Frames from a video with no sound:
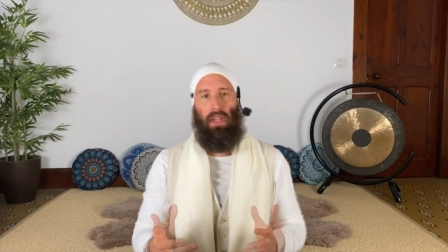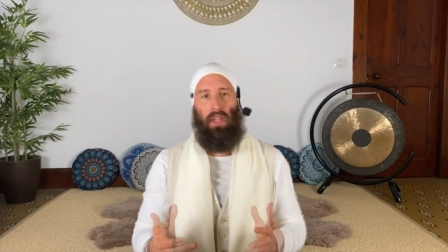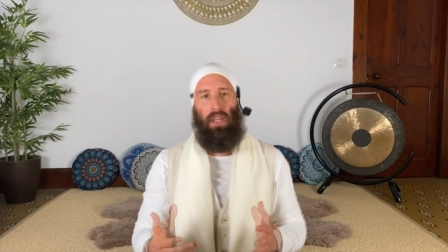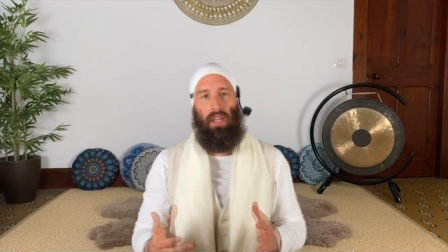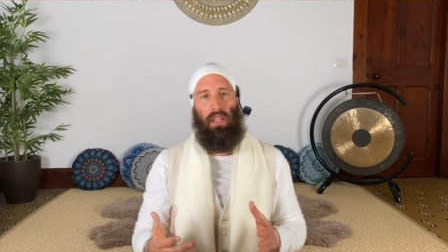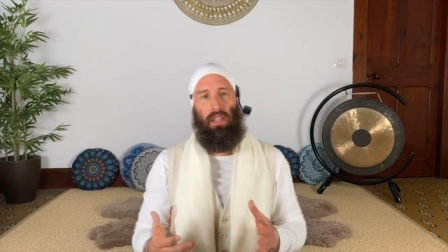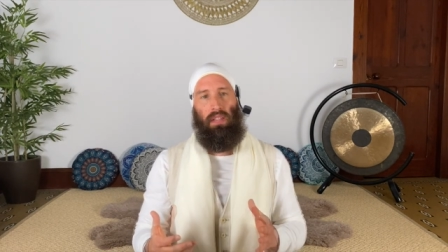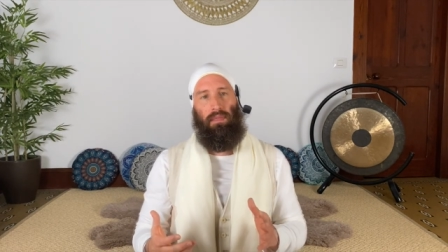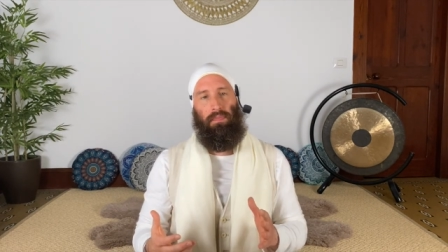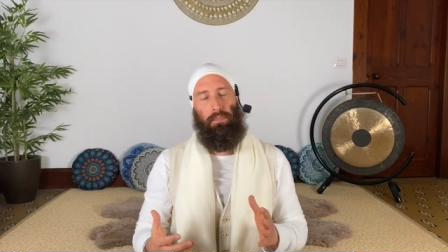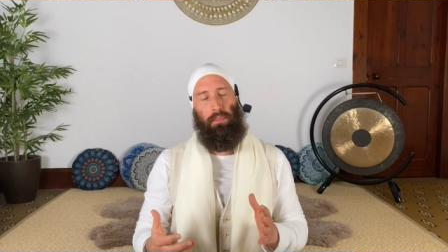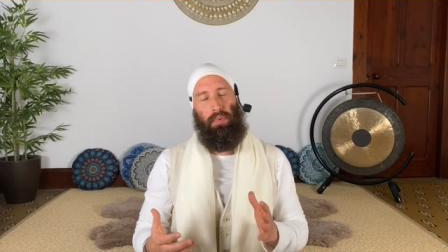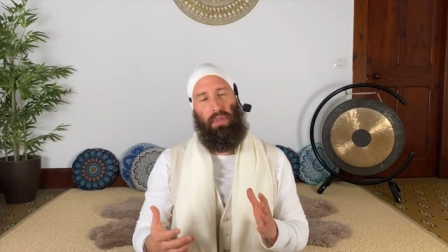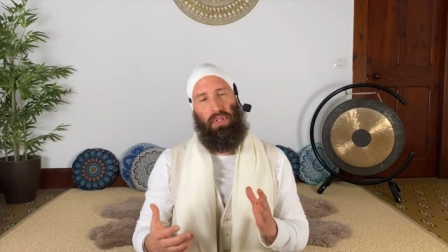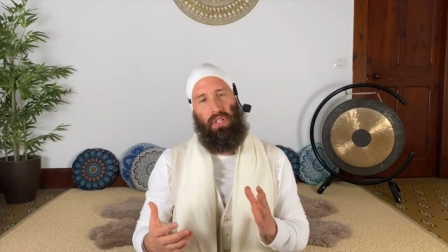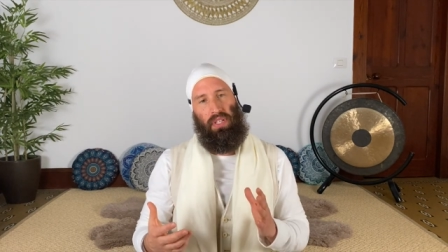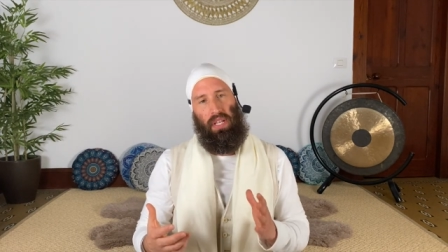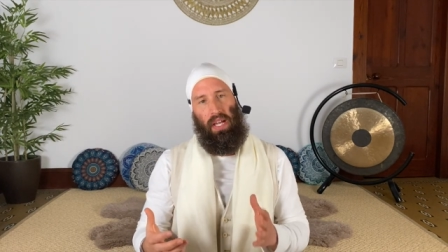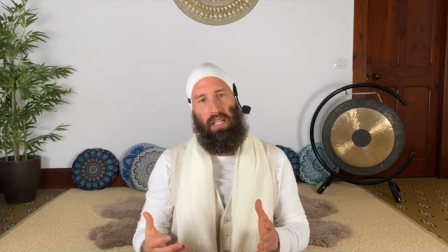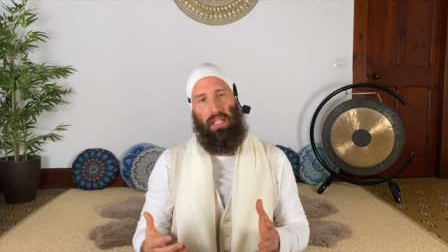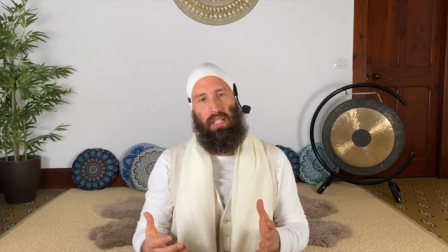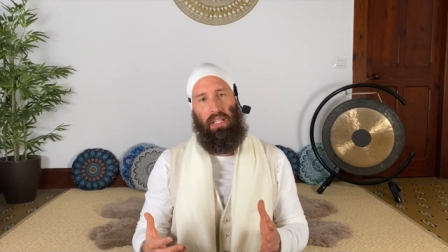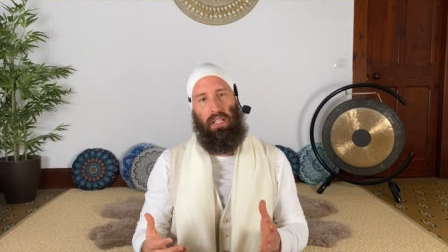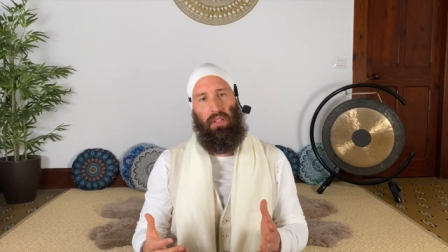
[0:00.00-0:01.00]
is
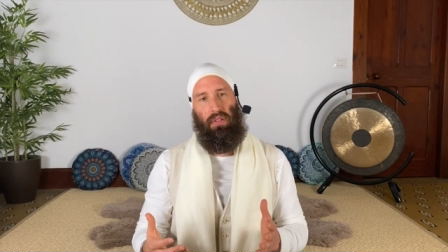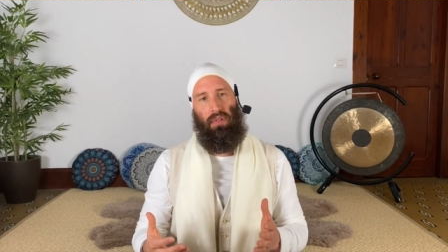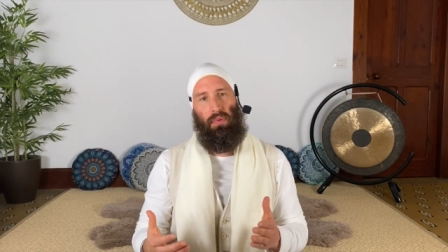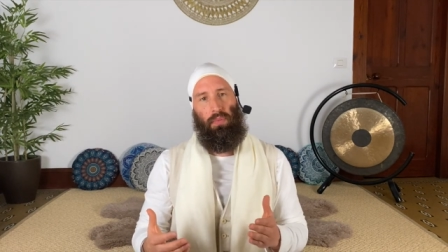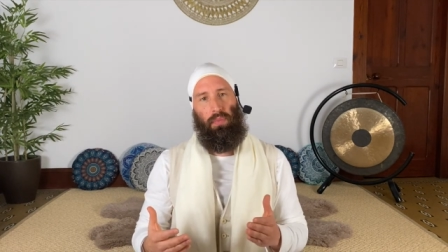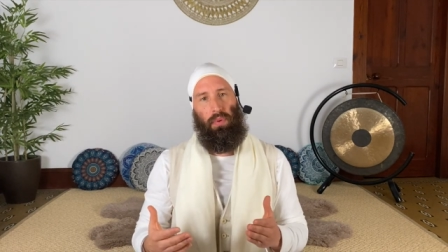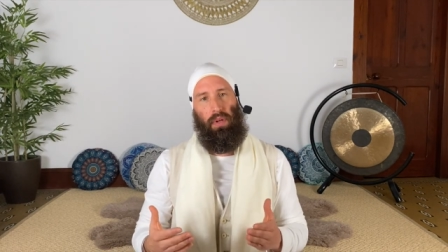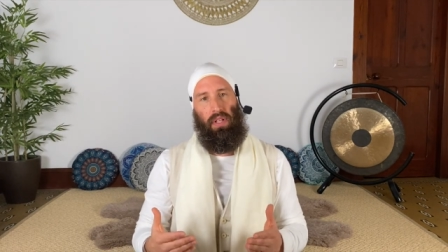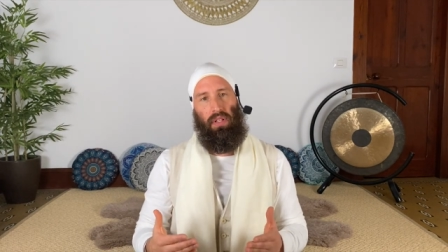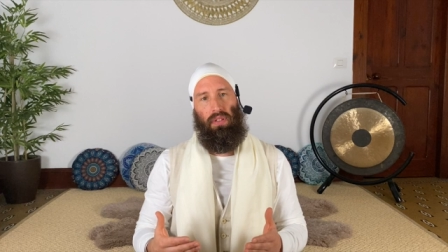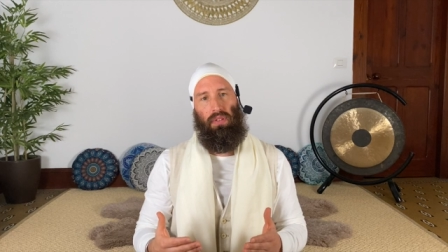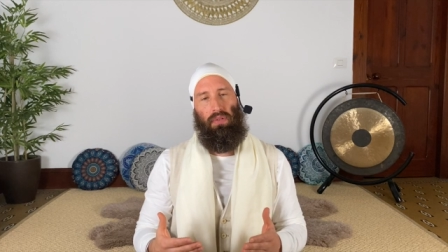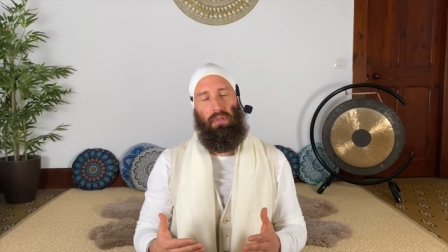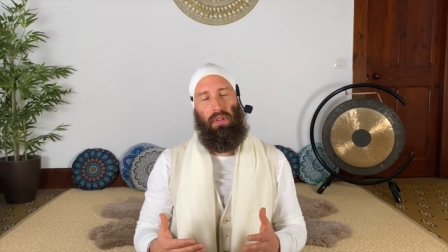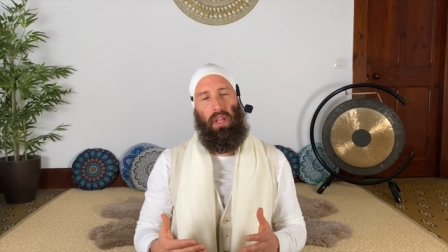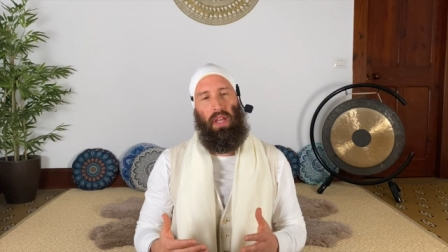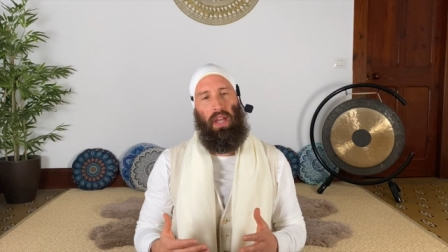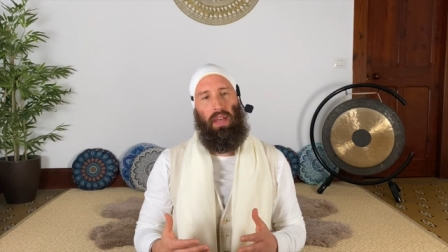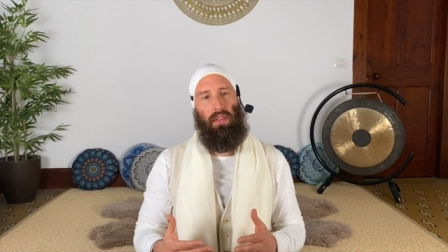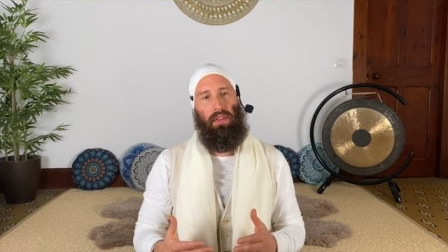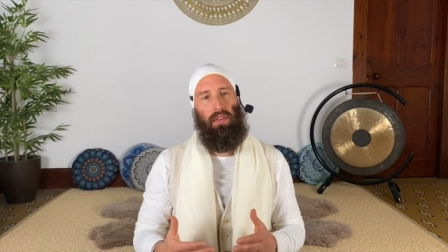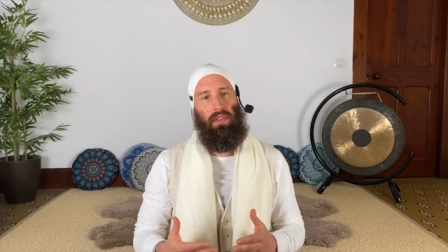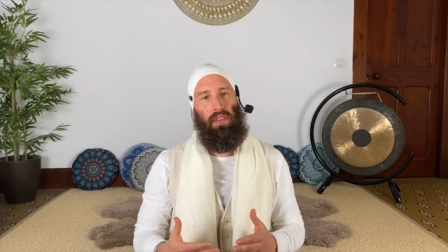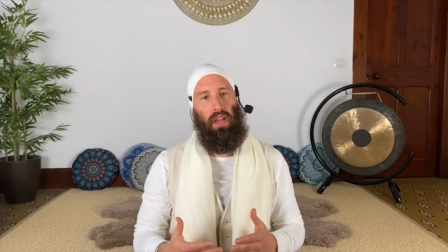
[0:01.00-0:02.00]
precisely to bring
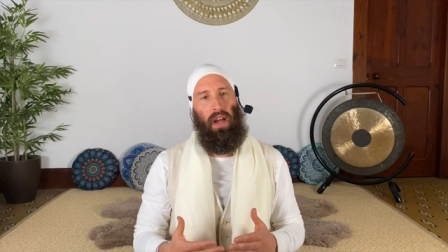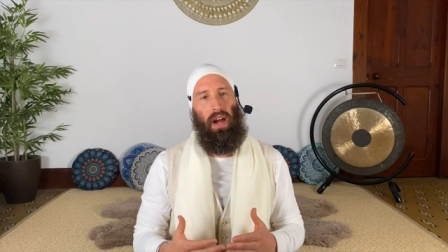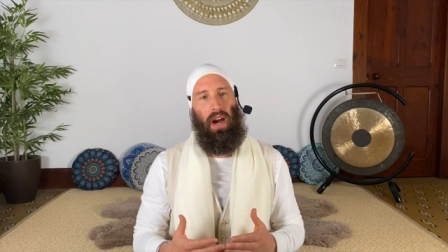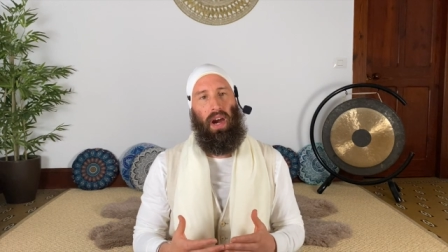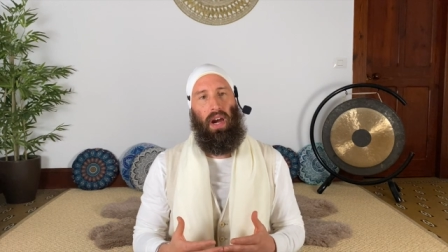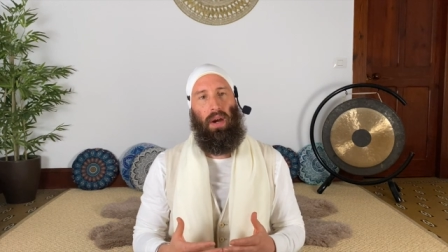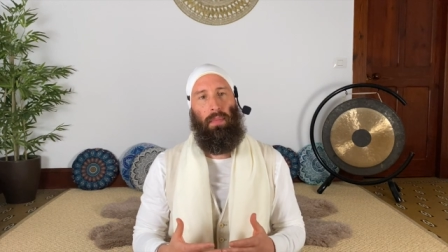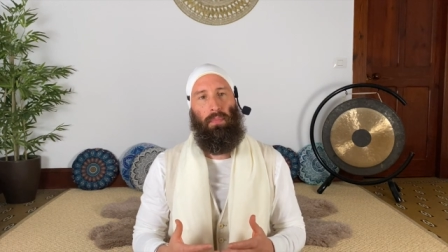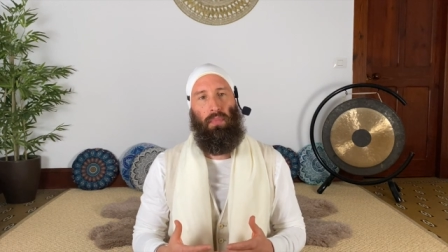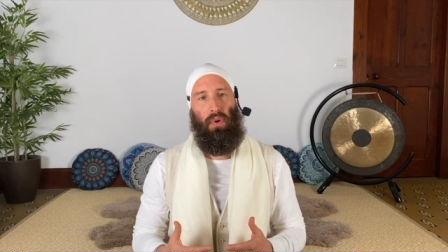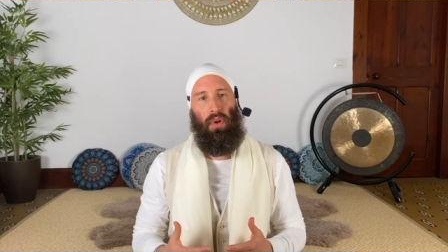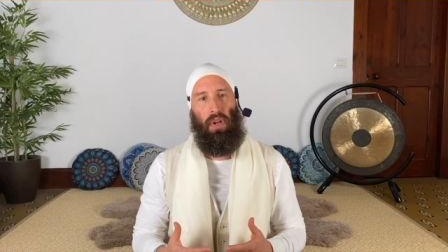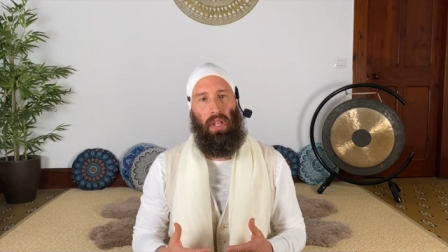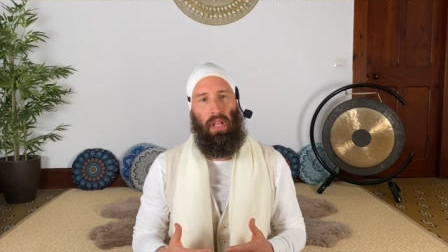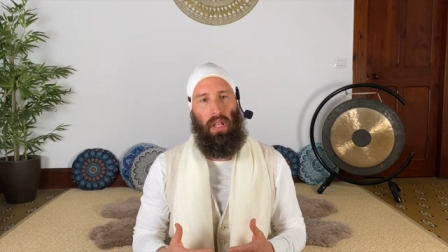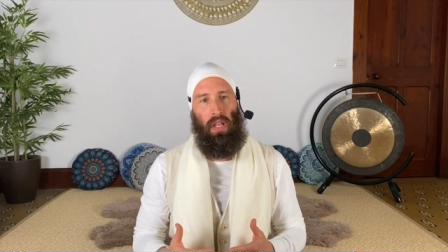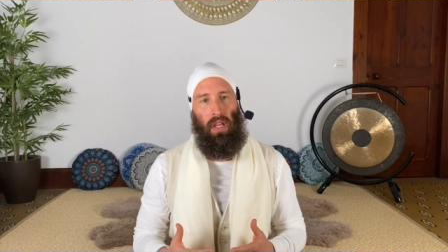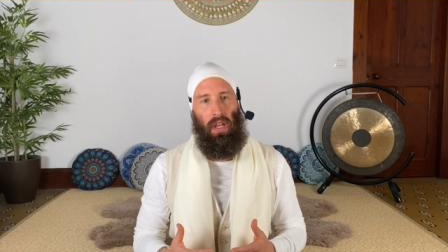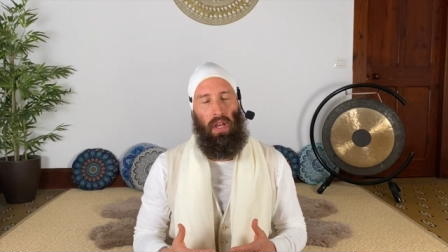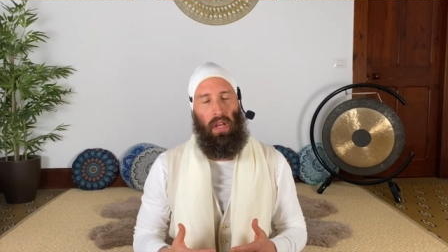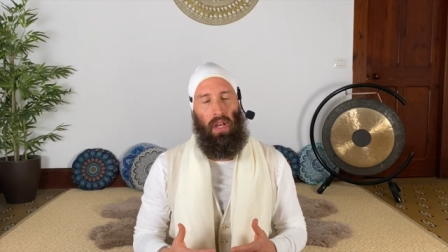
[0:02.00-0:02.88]
together the harmony,